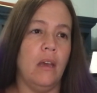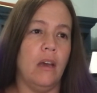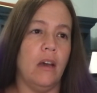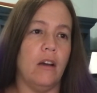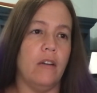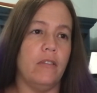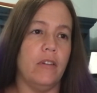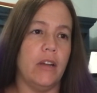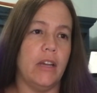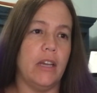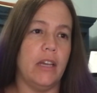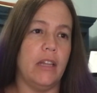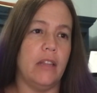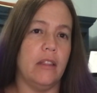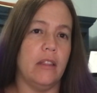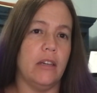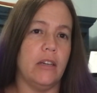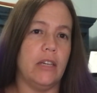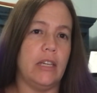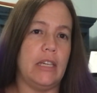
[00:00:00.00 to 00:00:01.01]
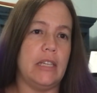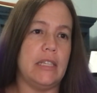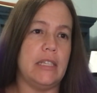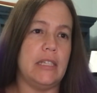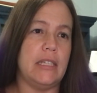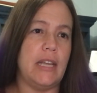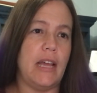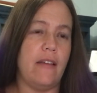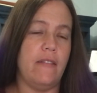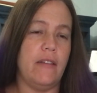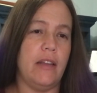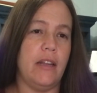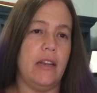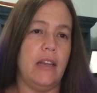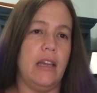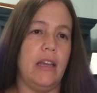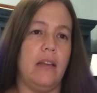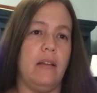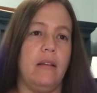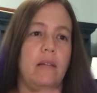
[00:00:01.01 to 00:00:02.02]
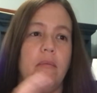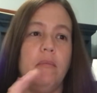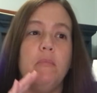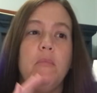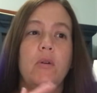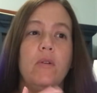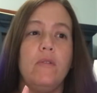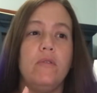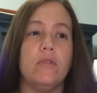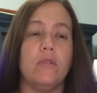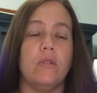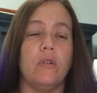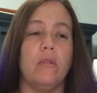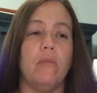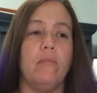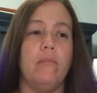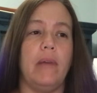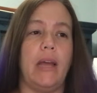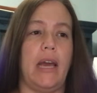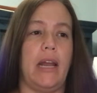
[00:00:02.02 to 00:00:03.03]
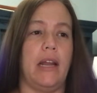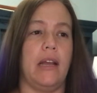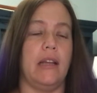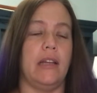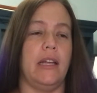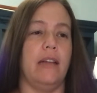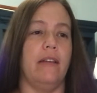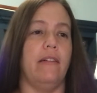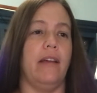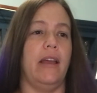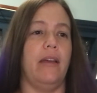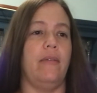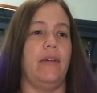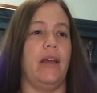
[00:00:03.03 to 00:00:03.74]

Over in 37, it moves chromatically, right?